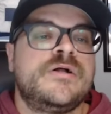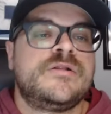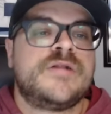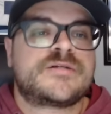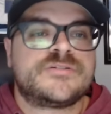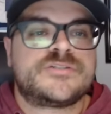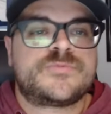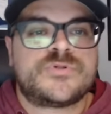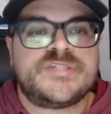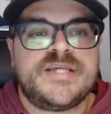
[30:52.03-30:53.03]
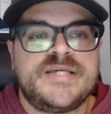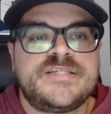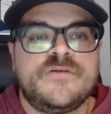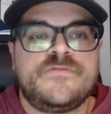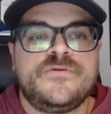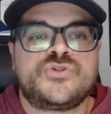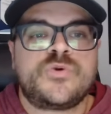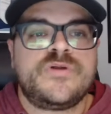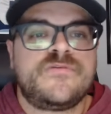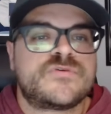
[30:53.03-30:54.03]
Locked On Sports Today is here for you
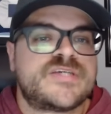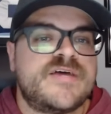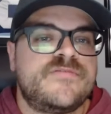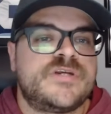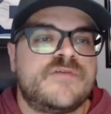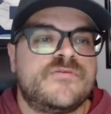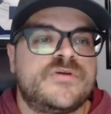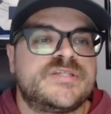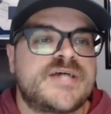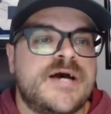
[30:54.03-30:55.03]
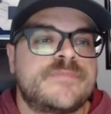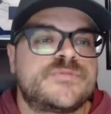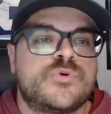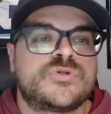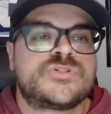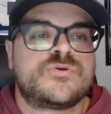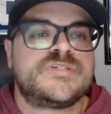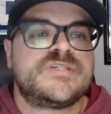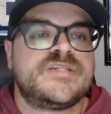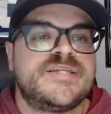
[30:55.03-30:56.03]
24/7, covering the top sports
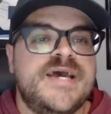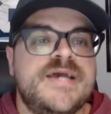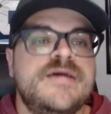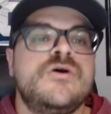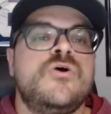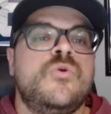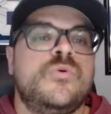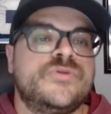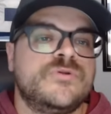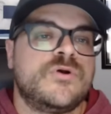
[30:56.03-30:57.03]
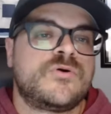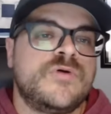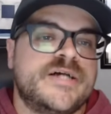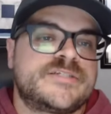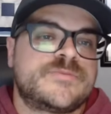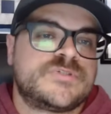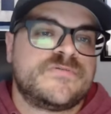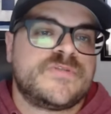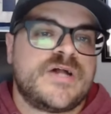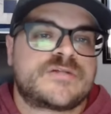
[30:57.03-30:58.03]
stories of the day with the local experts
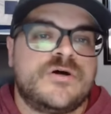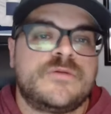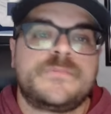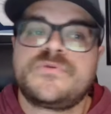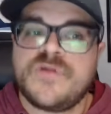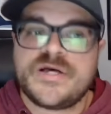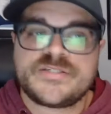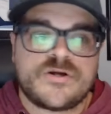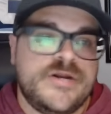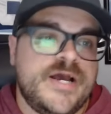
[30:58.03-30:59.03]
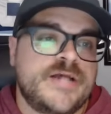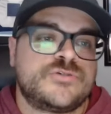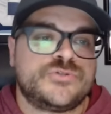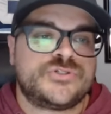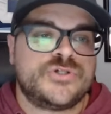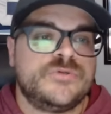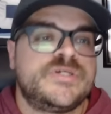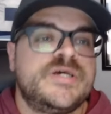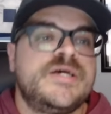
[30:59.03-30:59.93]
of Locked On, plus our national shows